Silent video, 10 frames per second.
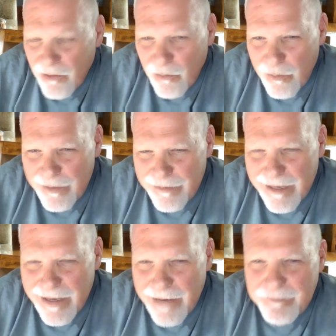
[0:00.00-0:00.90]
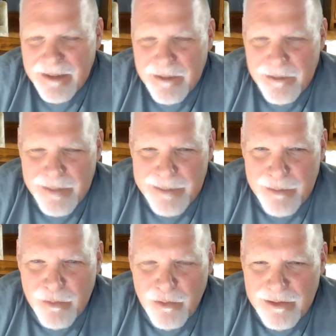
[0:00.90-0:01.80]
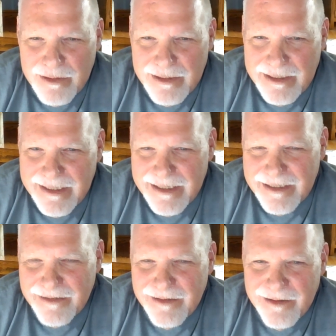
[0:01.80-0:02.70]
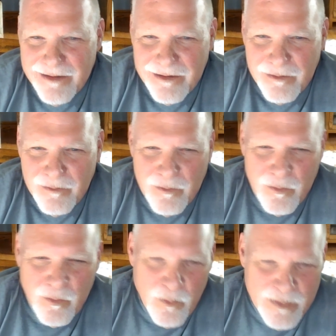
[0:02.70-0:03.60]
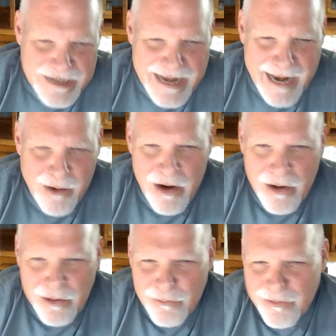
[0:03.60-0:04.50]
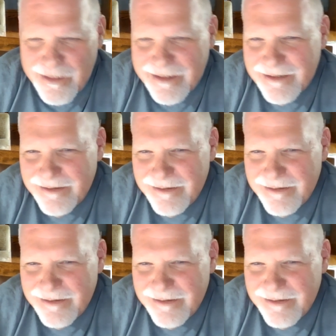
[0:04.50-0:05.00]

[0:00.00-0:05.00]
with people in what's now Hungary,